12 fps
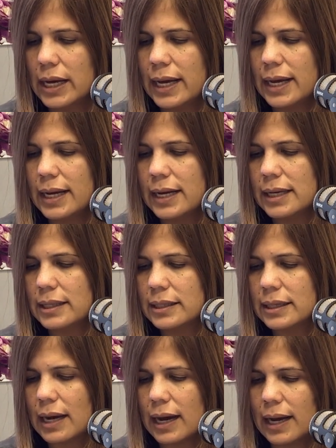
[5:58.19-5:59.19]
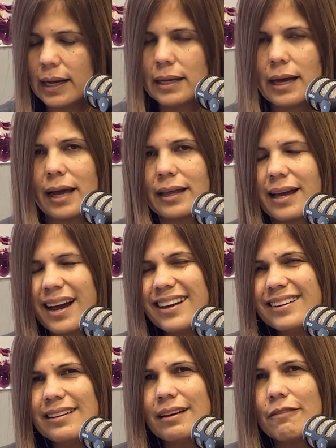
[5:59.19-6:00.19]
and I
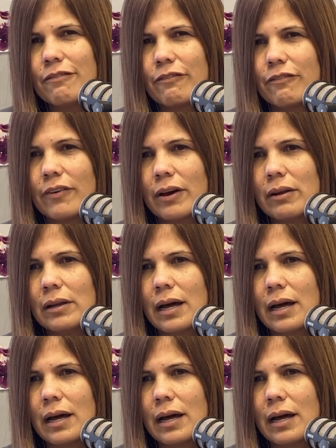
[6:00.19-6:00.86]
kind of like fell